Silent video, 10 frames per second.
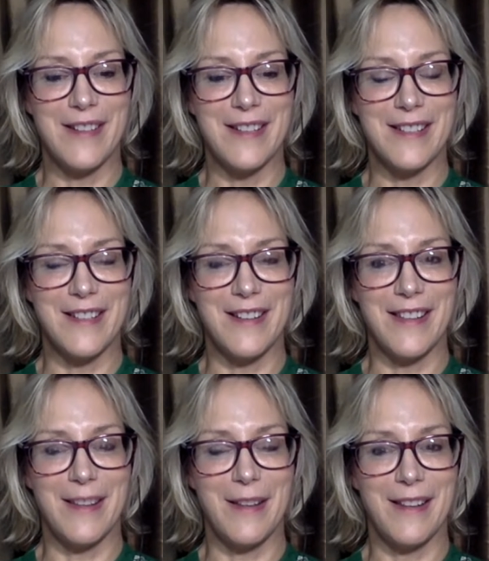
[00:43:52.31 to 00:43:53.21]
that's not
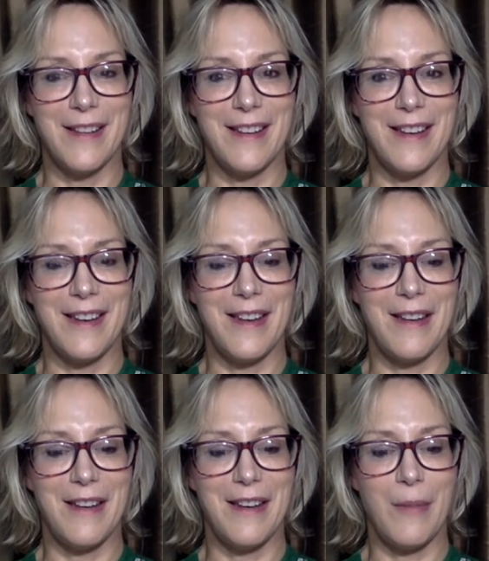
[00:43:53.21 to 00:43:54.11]
the
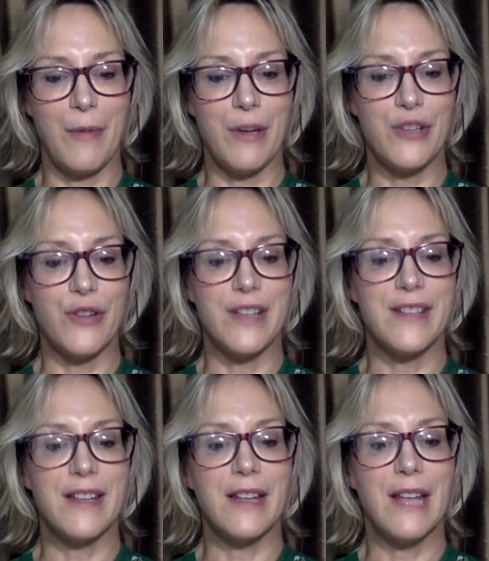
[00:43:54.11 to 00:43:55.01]
number one choice.